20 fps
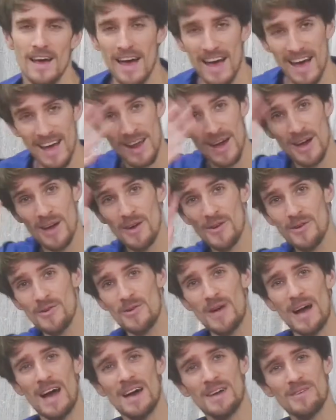Hello
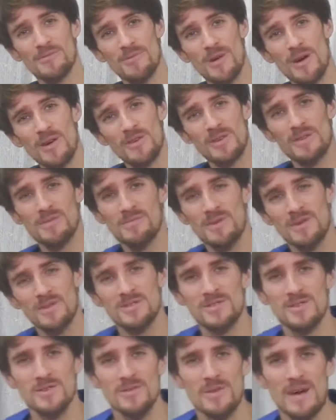and
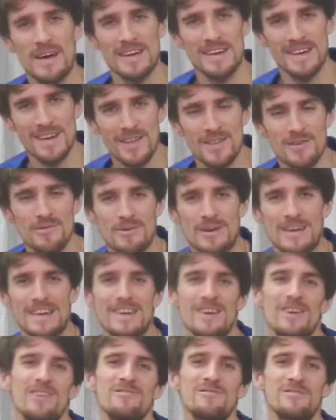welcome to another
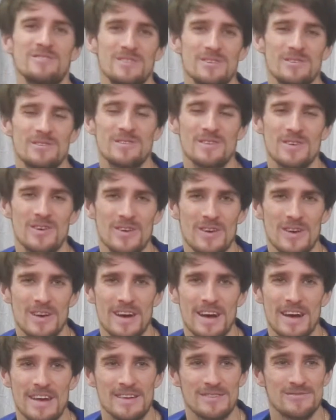week of Youth
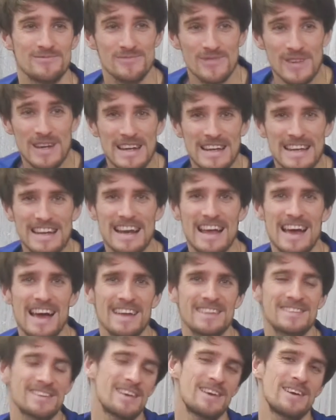Online. Really
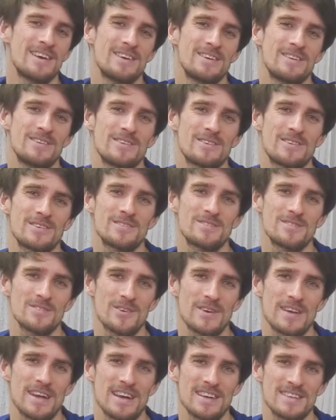glad you could
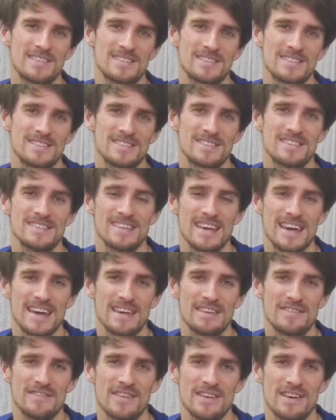join us
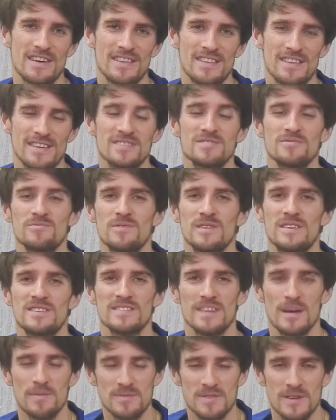today for this
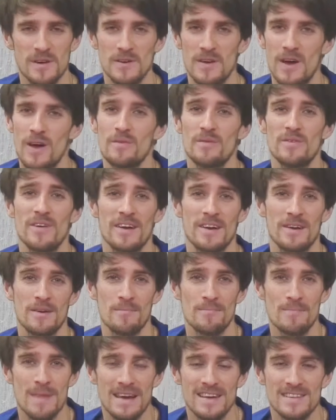week's episode. I hope you've had an
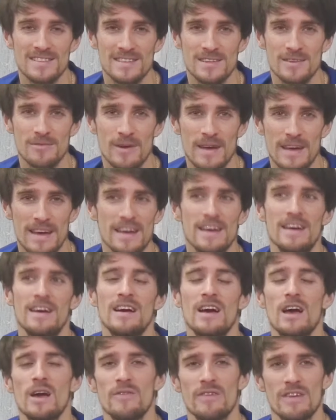amazing week.
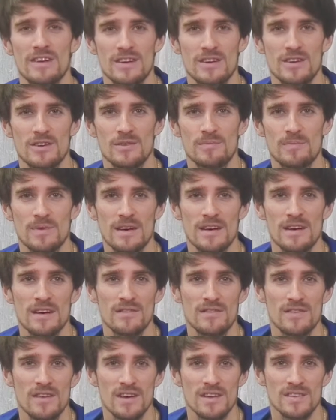Hope you've had a good bit
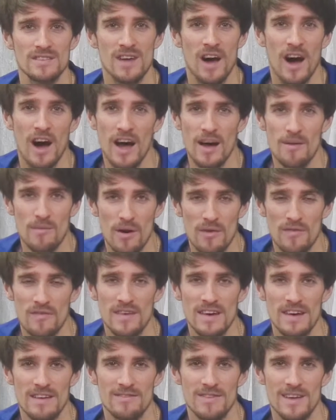of time off
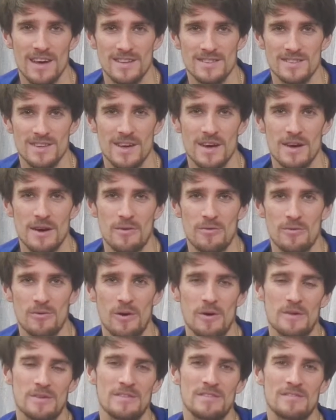if that's
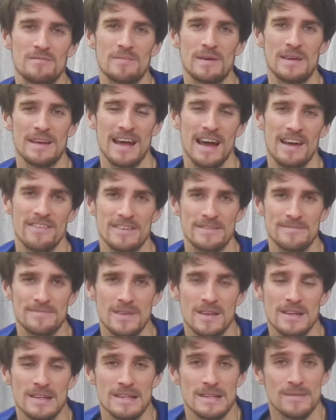what you've been having.
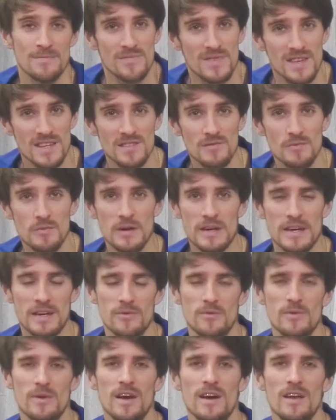This
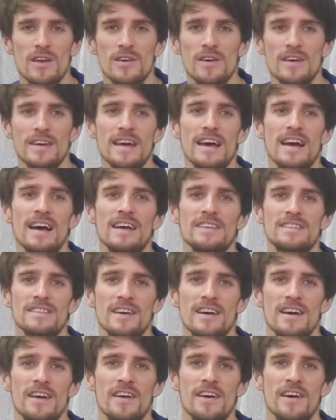week we are looking at
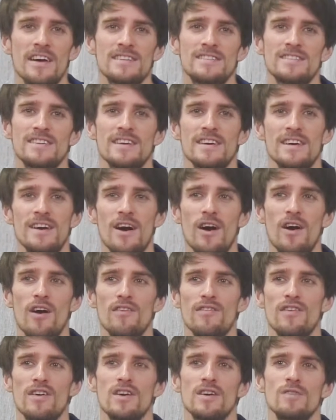an idea
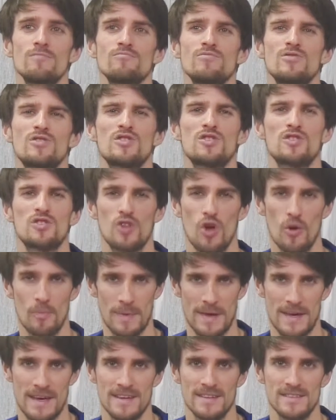of
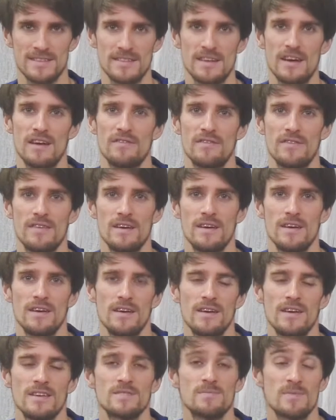stopping stuff.
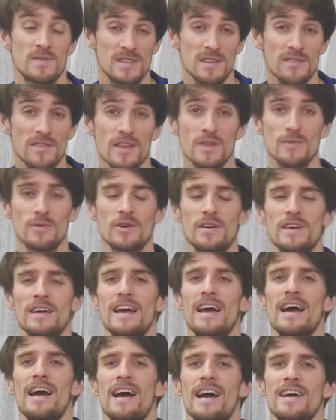Specifically we're
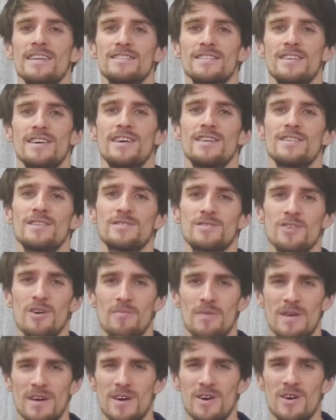looking at the
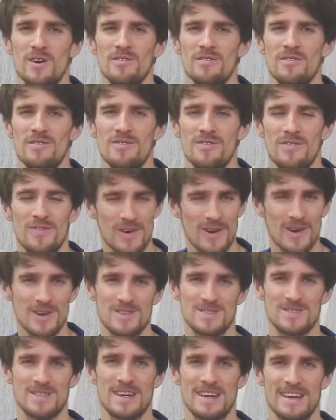topic of
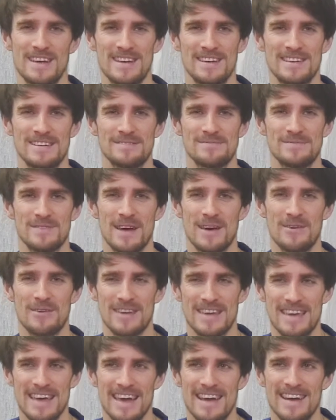fasting. Now
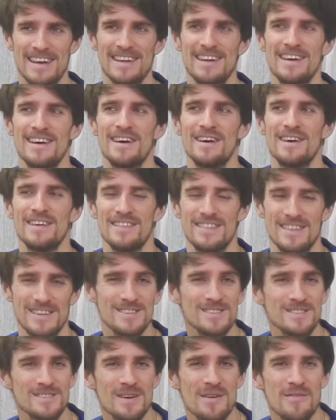again,
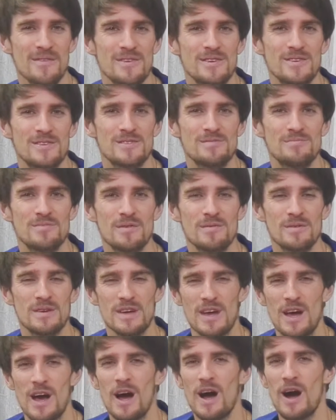this is something you should
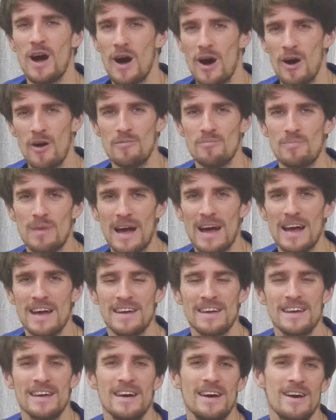probably hold
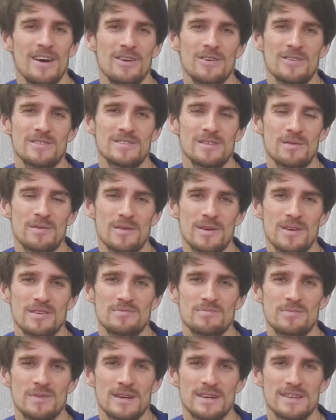back on some of
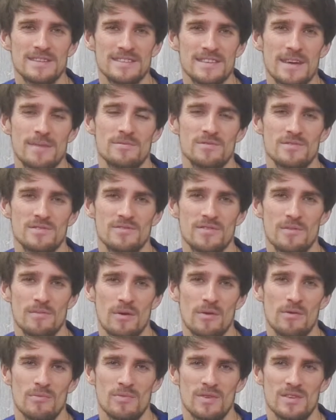those preconceptions for a
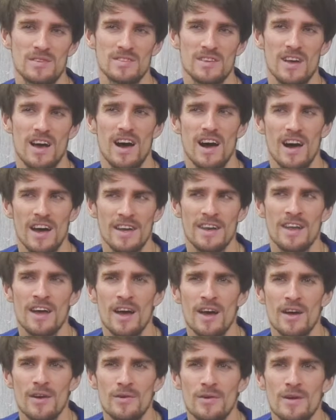moment, because I
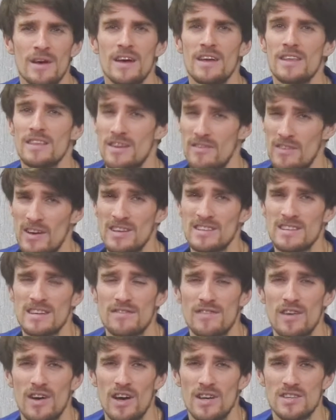know that if I
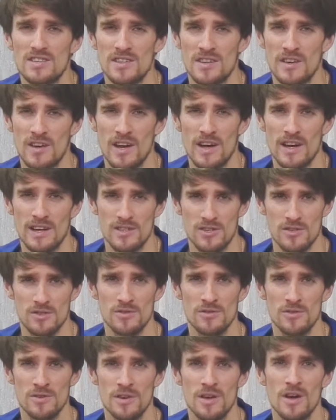say fasting, you're like,
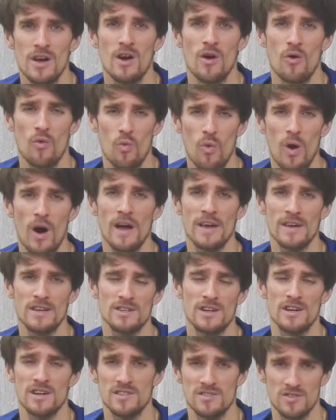Sean, why are you
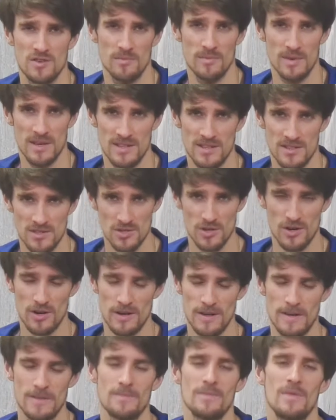trying to stop me eating chocolate?